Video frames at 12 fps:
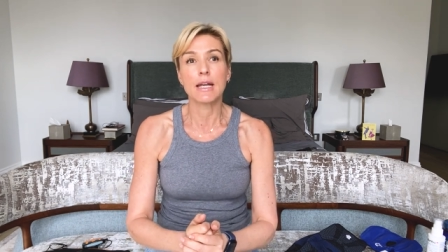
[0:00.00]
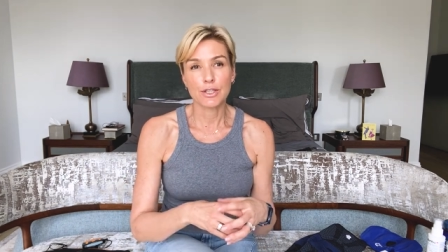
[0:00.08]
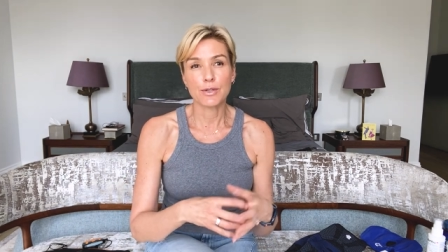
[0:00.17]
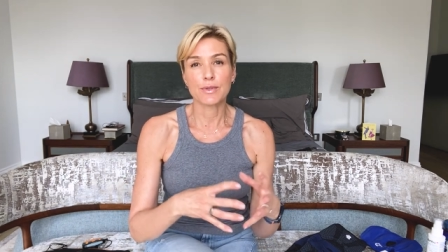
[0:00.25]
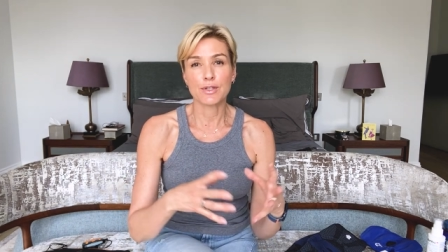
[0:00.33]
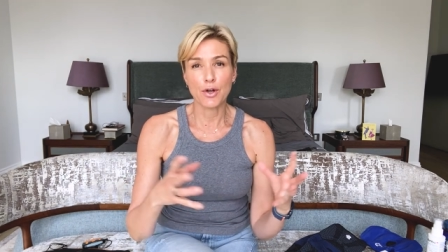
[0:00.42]

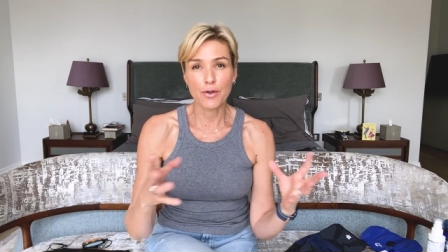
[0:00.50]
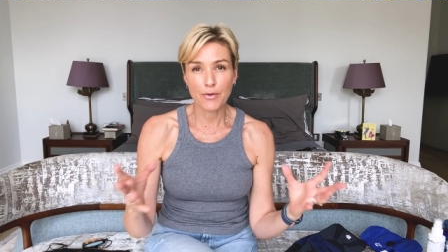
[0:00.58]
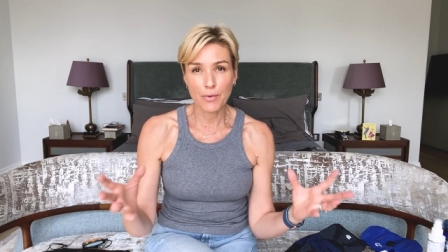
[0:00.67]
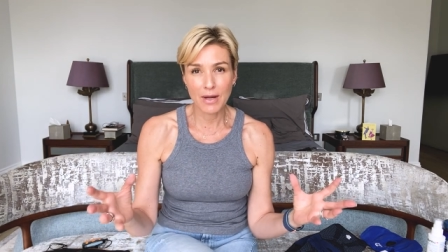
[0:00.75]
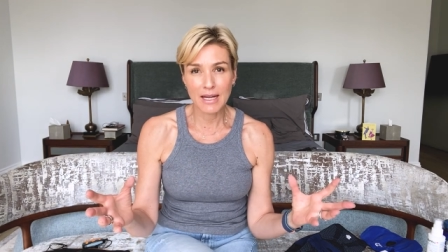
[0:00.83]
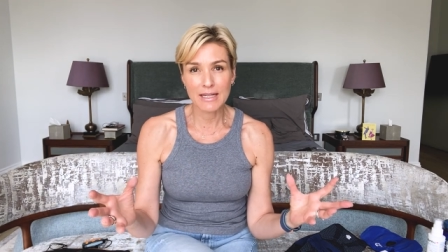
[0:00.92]
She was
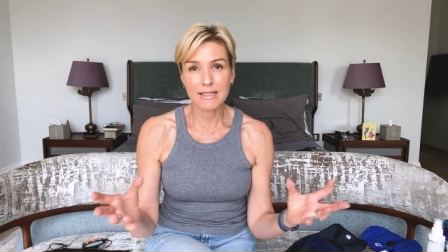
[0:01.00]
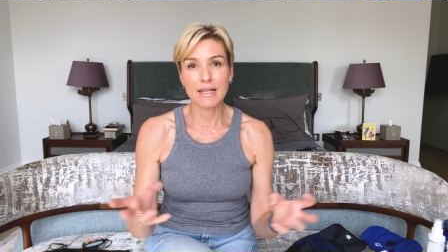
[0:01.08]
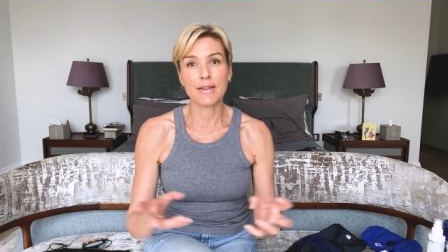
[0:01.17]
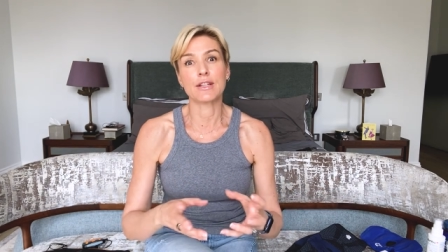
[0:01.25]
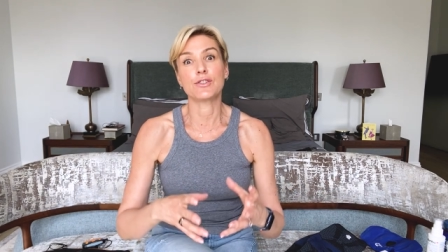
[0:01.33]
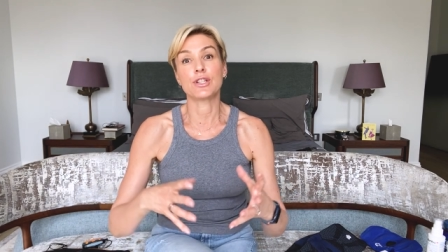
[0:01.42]
overweight
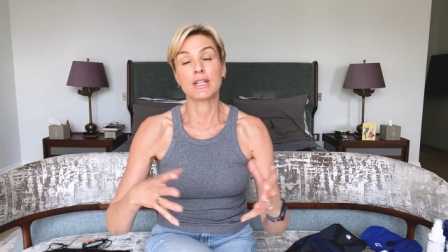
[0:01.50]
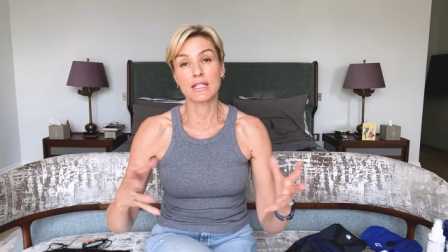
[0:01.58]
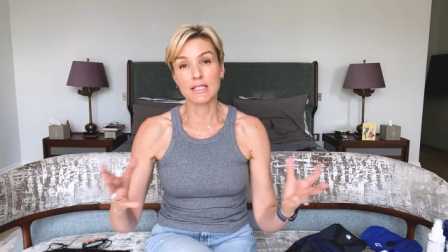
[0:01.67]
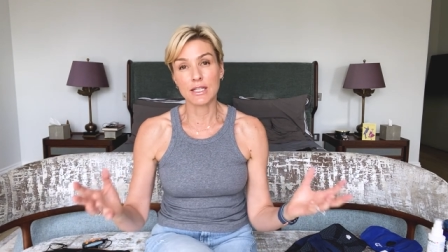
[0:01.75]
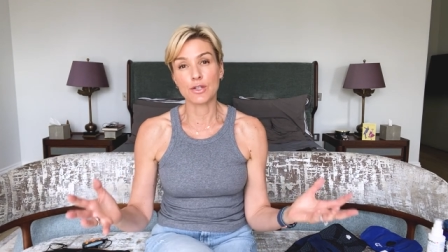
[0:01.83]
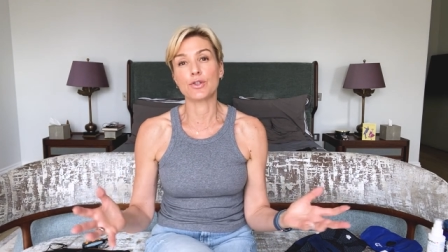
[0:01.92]
and then she
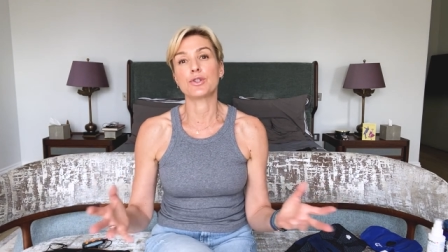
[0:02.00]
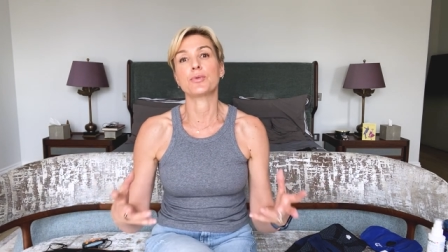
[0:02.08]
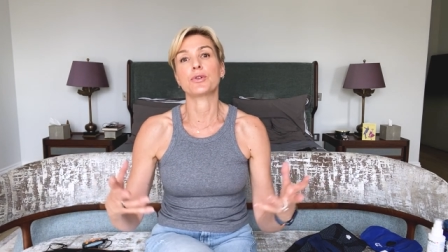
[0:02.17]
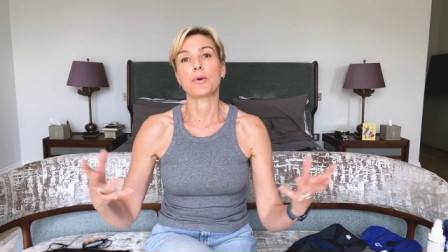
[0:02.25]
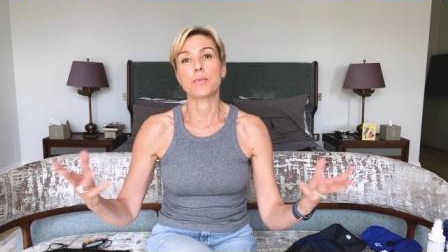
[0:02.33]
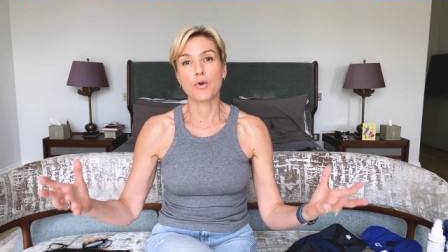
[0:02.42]
continued to
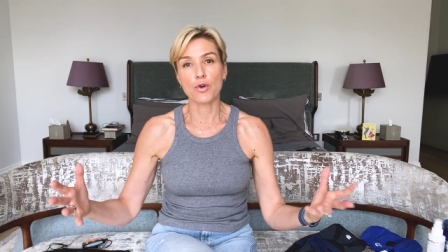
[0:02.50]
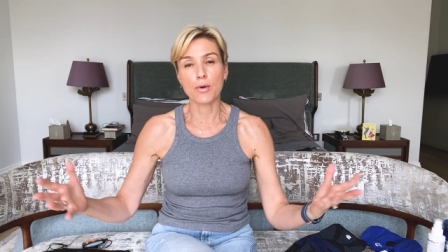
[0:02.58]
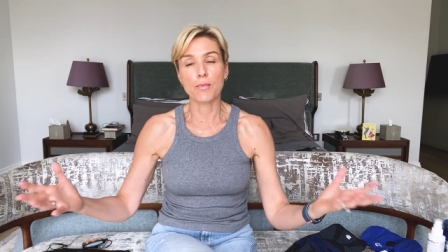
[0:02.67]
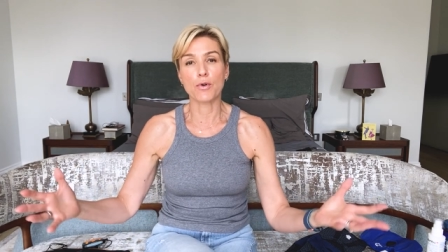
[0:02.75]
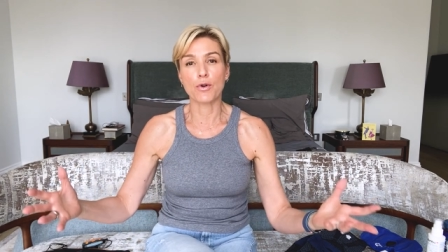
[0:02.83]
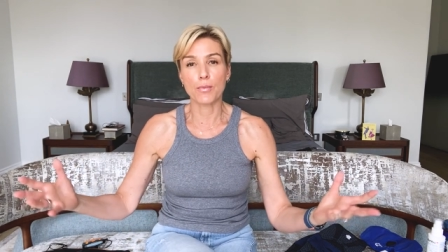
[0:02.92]
put on more
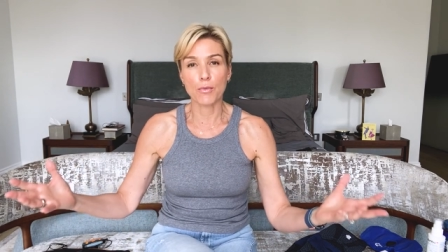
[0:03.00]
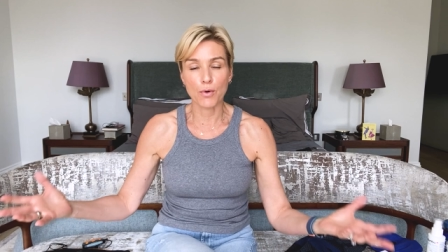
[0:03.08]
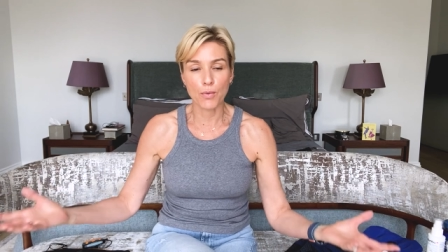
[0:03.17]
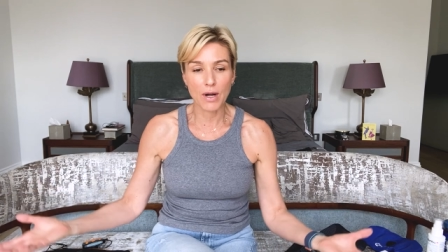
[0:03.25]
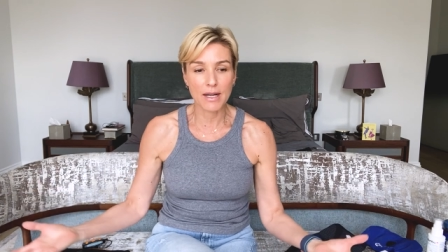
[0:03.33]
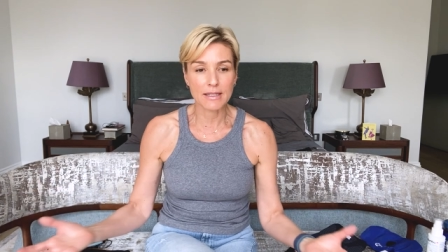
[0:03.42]
and more and more
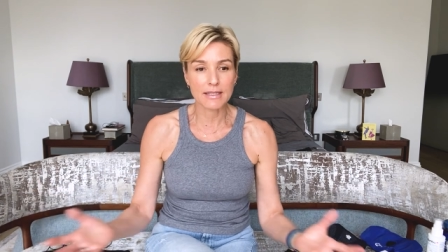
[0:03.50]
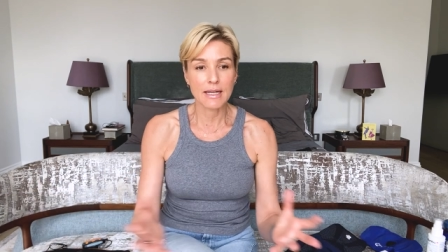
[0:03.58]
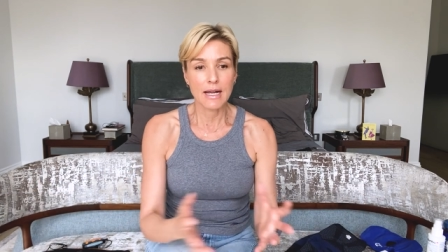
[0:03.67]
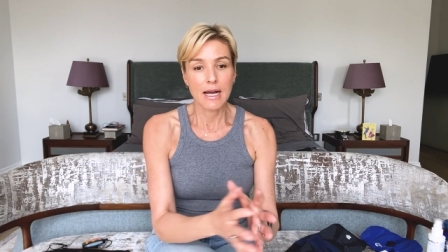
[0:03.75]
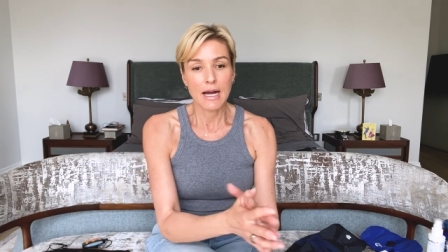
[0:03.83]
weight.